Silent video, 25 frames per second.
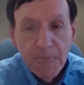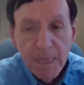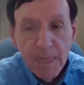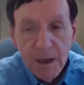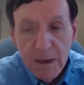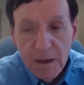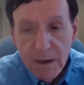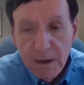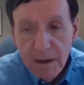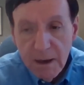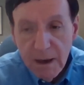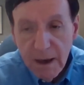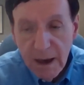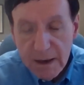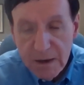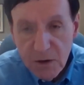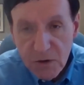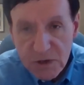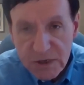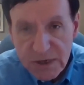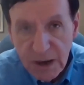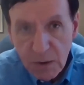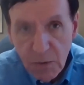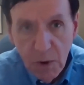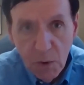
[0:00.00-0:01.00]
And you say,
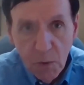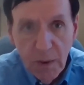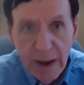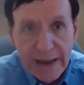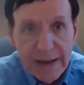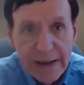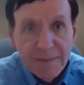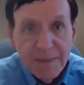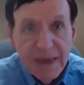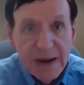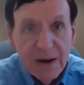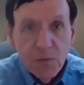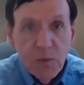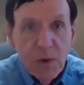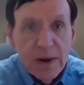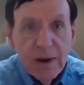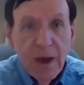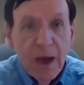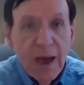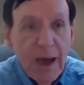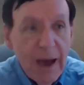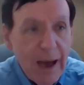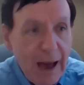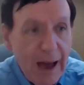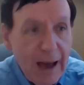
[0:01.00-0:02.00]
well, wait a minute. What?
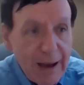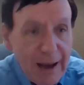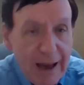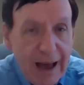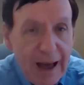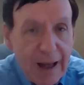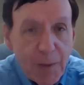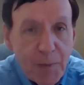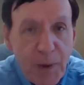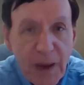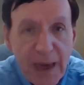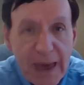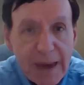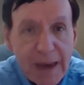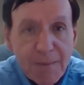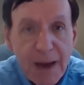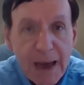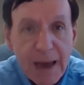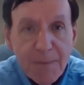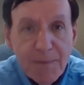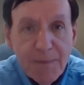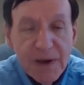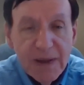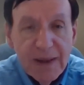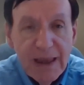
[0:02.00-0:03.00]
I'll pay my
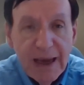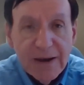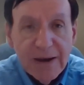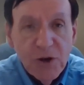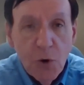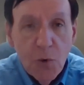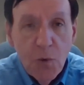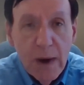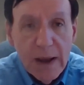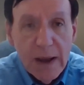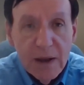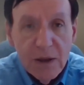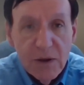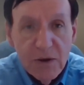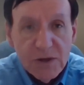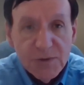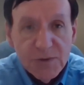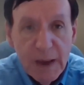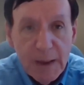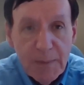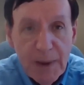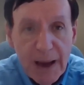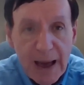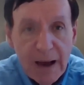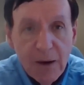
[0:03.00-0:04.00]
bill. I don't want to lose my
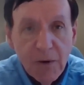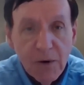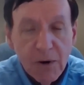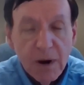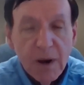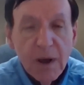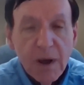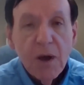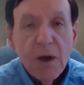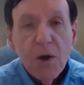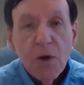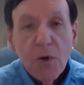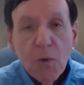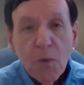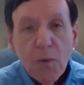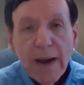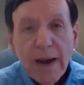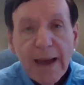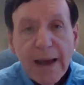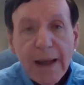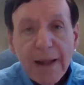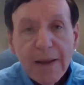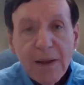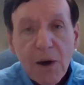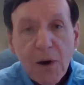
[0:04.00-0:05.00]
power.
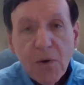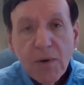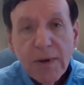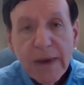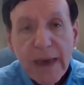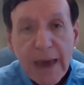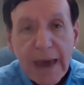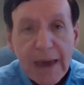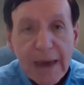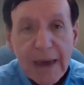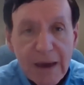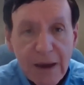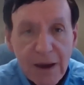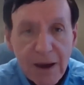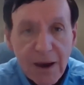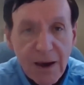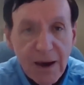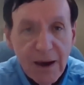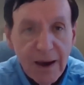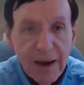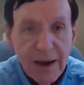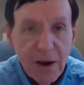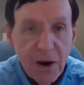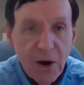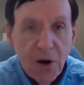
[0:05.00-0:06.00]
Well, okay.
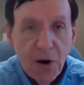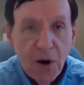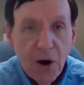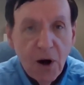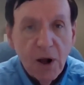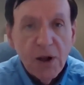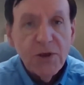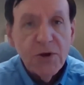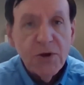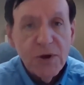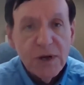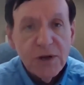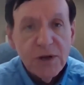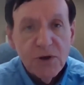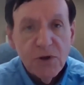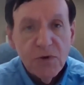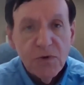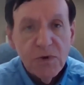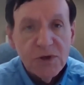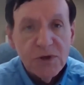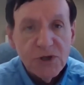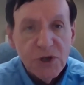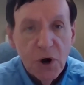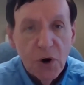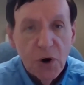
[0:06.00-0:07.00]
All you can do
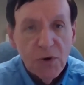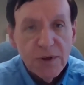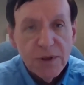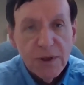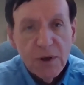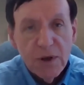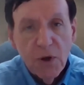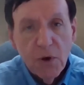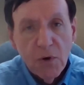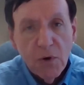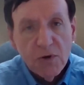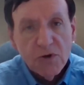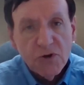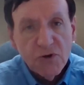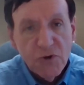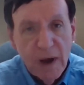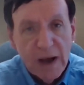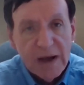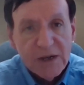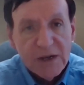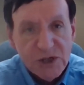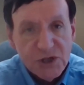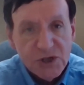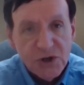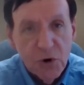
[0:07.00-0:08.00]
is go to the local
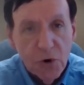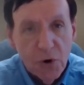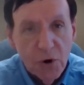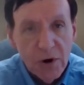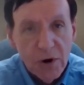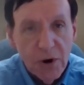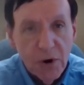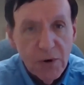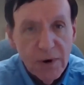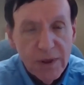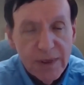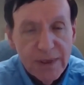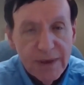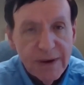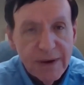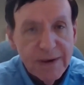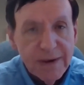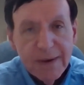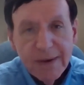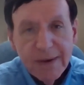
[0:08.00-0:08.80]
drugstore, go to the